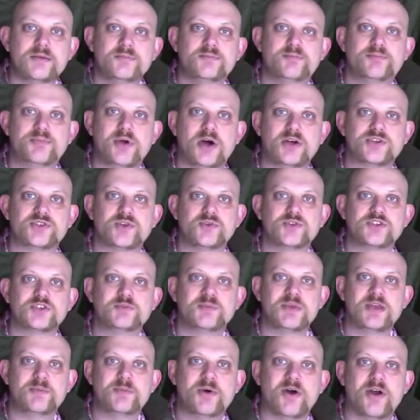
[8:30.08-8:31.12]
passed on to
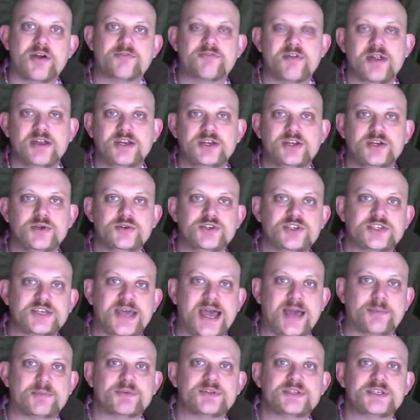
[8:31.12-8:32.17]
me by a friend who just
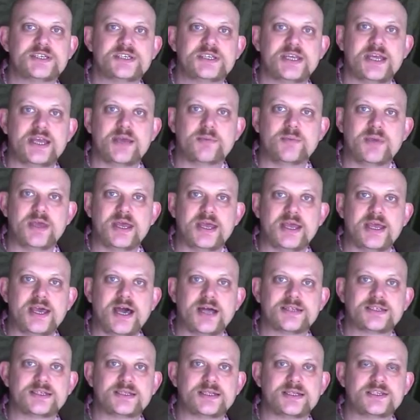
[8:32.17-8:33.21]
happened to see it being
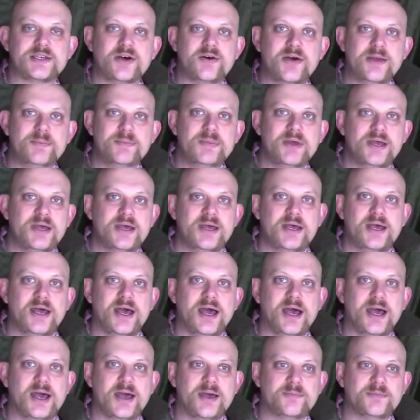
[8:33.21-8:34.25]
cut at the time
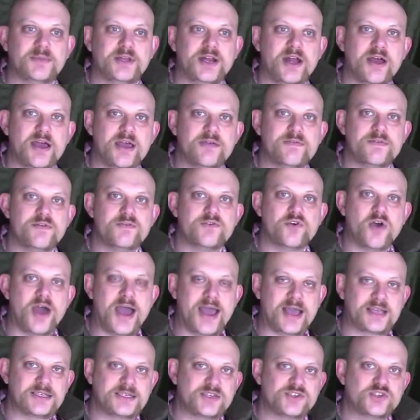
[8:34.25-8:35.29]
um, you know, if you've got
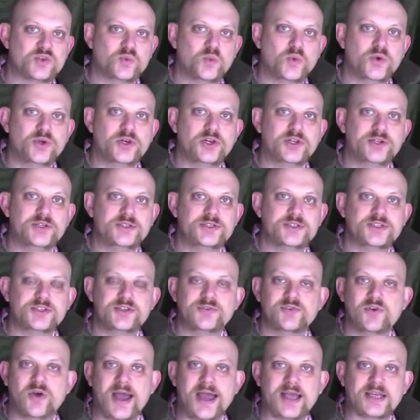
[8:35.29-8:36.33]
access to woodland and
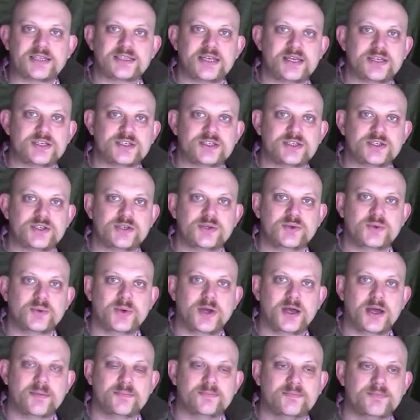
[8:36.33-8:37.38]
you've got access
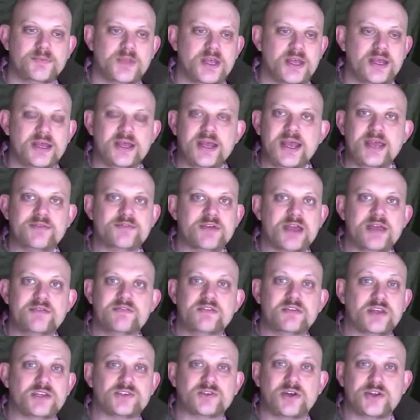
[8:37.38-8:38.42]
to um, even,
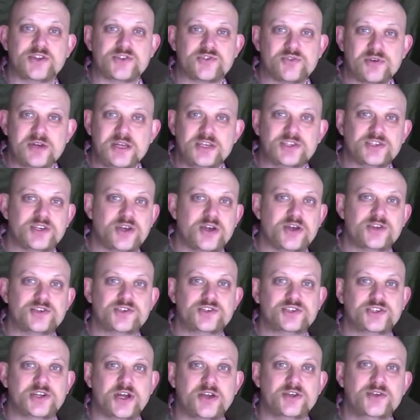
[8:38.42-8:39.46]
even, things like tree
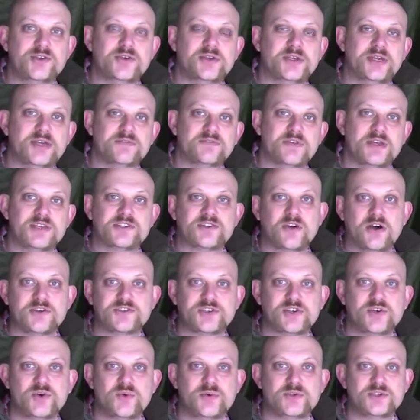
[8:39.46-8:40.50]
surgeons, you know, you can give these guys
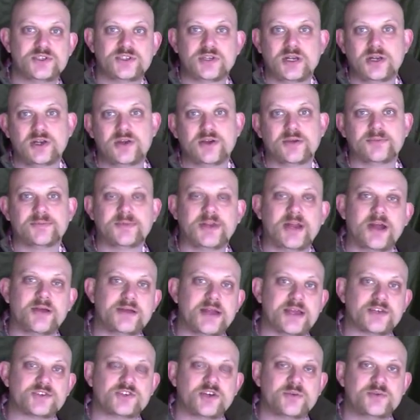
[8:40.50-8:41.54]
a call and just say, look, you know,
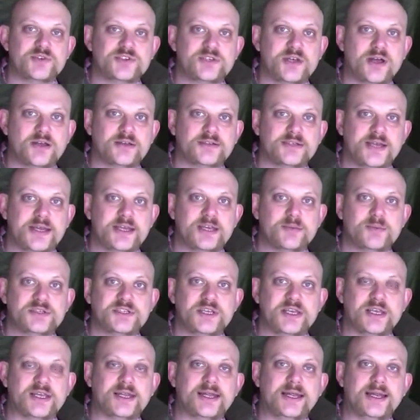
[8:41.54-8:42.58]
next time you take a
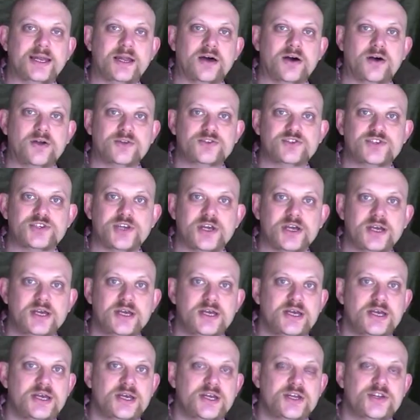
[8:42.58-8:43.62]
particularly large uh,
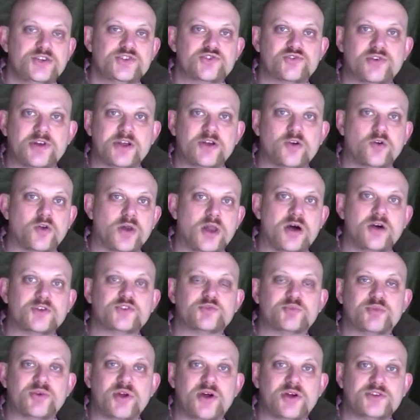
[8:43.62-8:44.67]
tree or
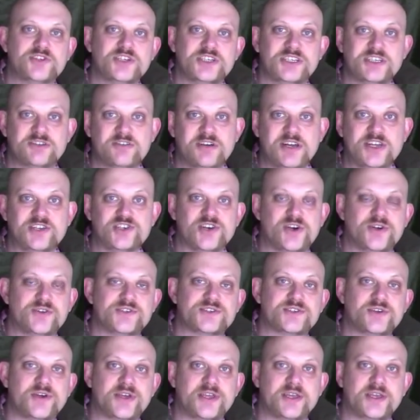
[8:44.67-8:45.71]
large branch, is there any
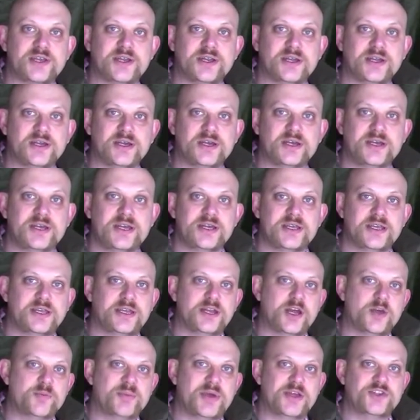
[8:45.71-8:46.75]
chance I can, uh,
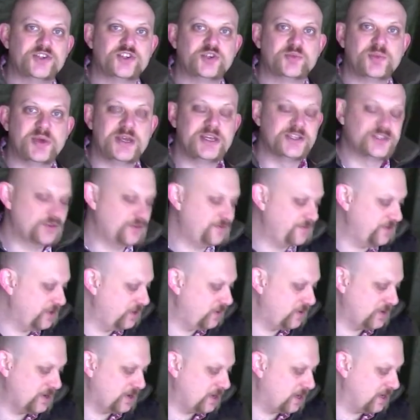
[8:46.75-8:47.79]
you know, pinch a piece off
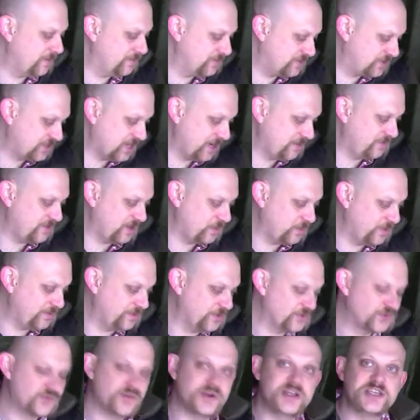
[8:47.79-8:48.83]
you? Um, same thing with
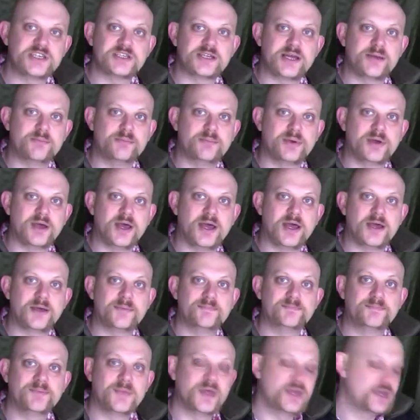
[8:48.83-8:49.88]
the tree stump.
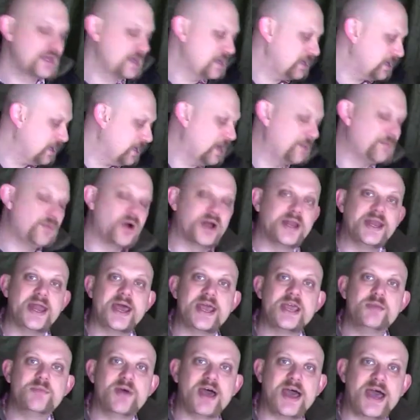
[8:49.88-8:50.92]
Um, you know, my
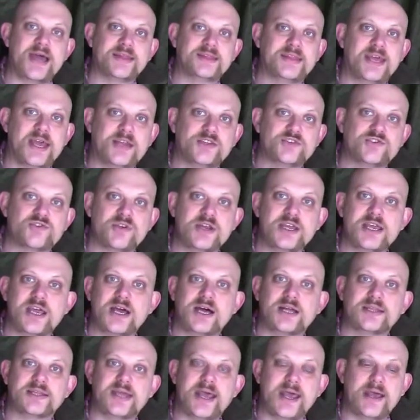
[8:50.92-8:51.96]
neighbour had their tree
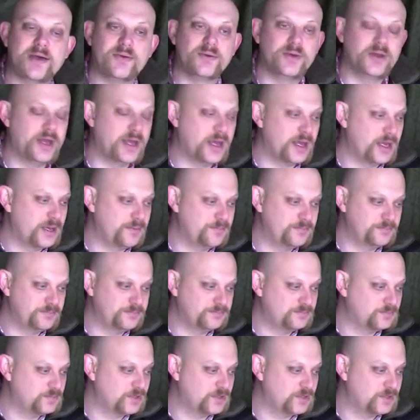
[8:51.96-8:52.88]
cut down um,